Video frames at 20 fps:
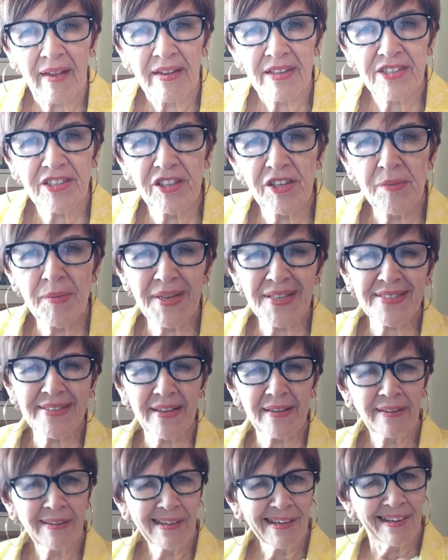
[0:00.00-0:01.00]
So you may
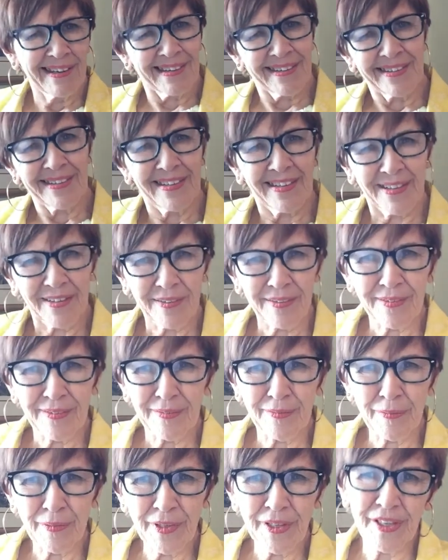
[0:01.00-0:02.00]
say,
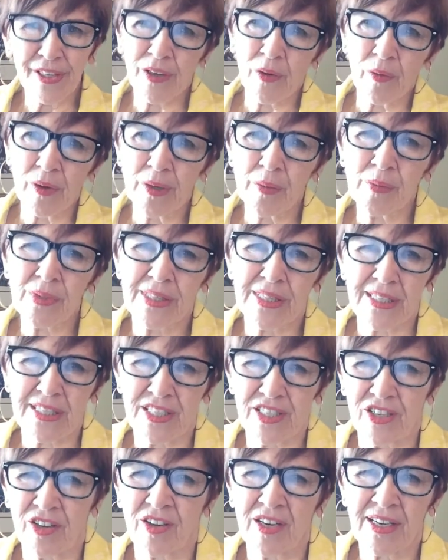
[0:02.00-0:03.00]
where are you going with
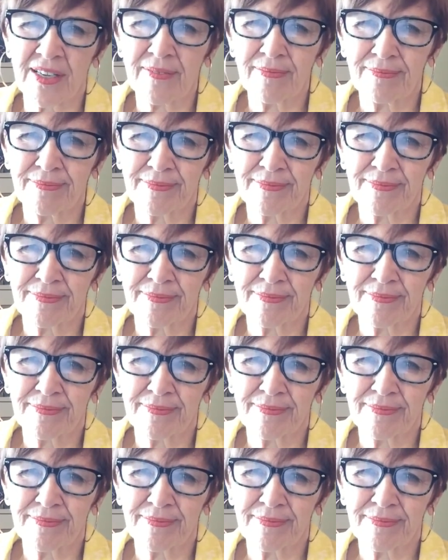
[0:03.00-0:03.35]
this, Donna?